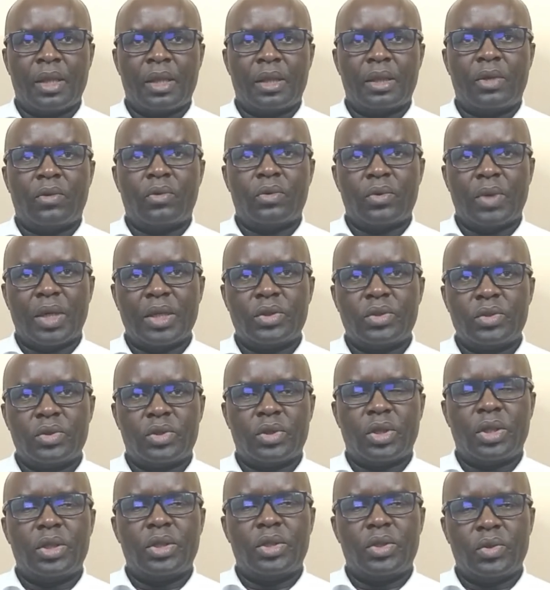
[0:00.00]
They would want to
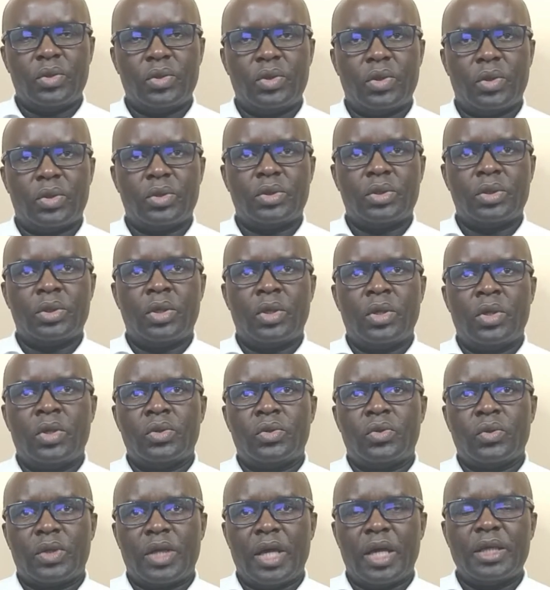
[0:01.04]
join unions
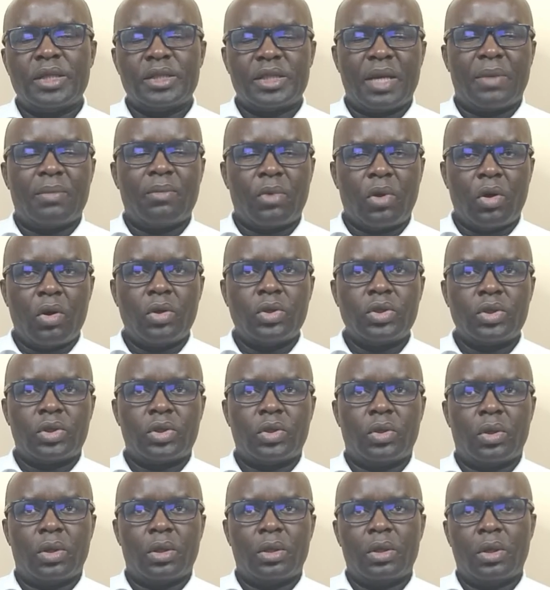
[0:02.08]
to gain some
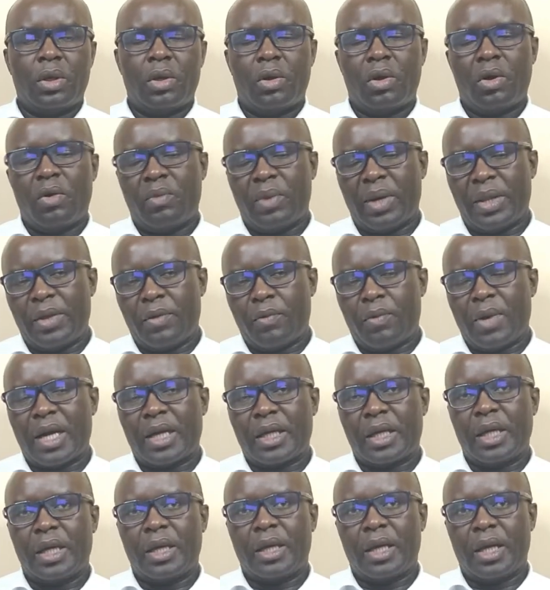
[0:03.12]
control over the
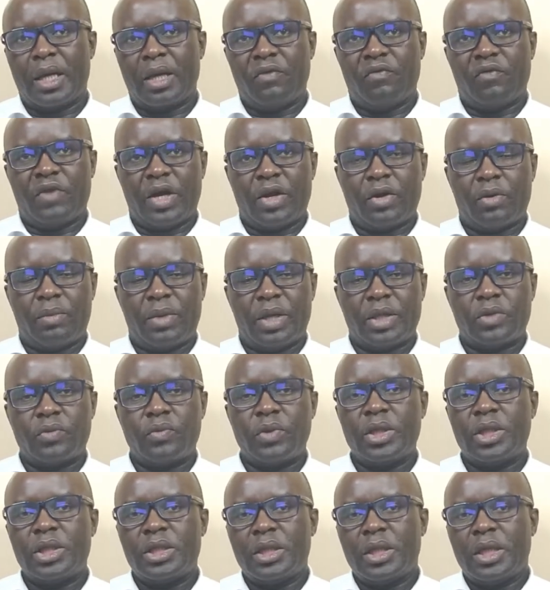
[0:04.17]
working environment,
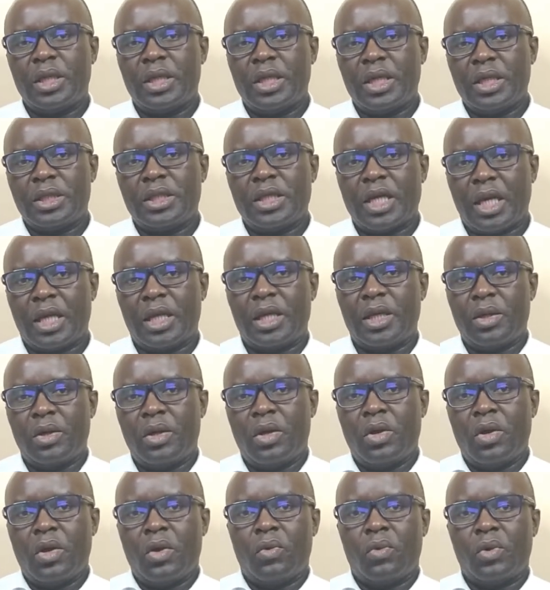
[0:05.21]
which initially
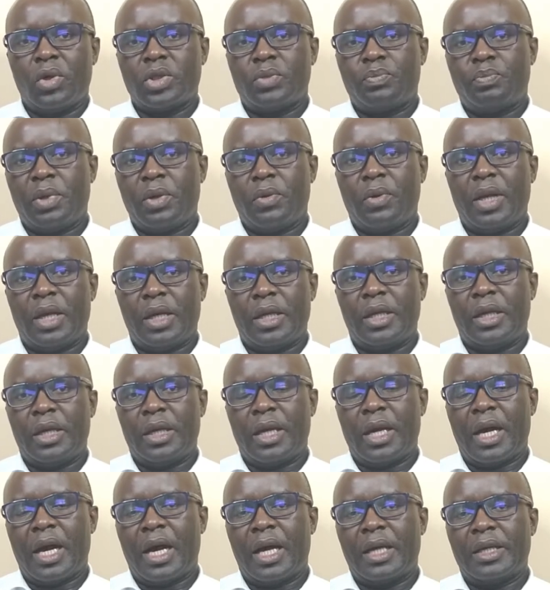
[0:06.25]
was
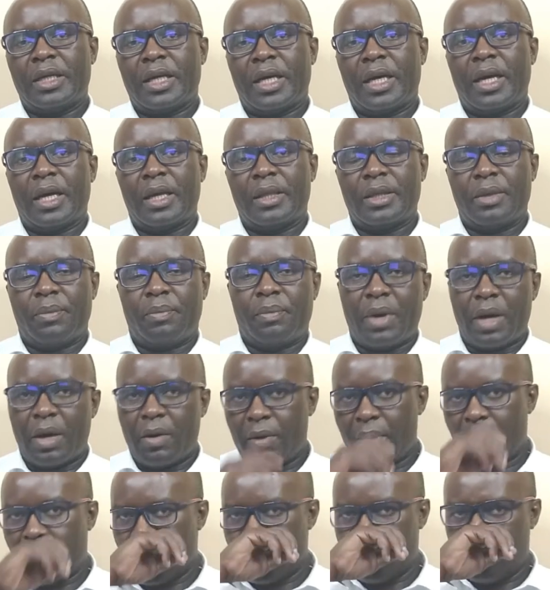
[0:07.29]
purely under the
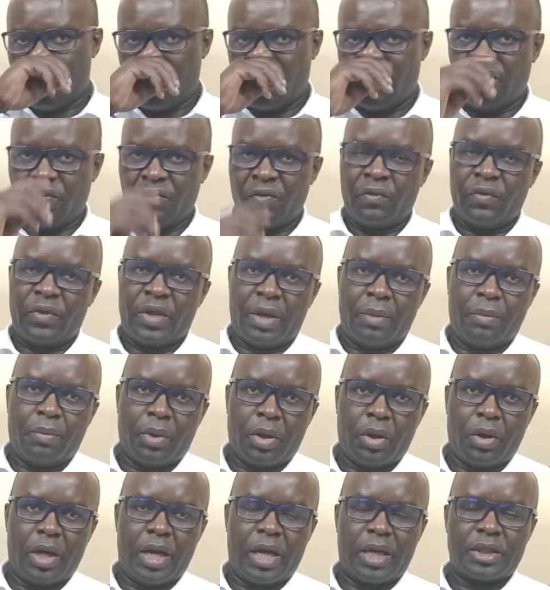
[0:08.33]
power of the
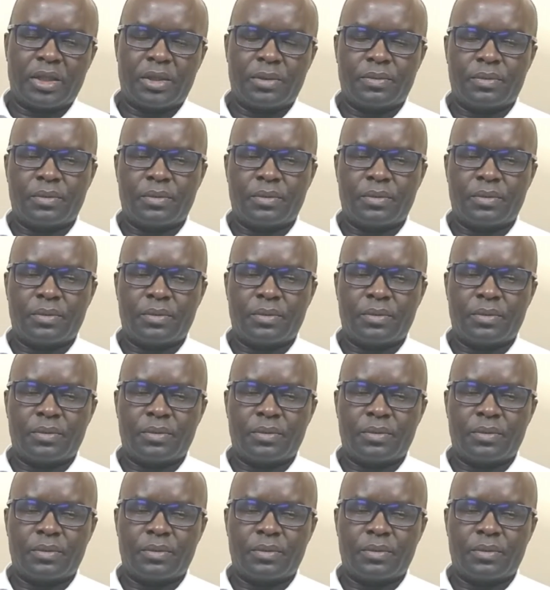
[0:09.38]
employers.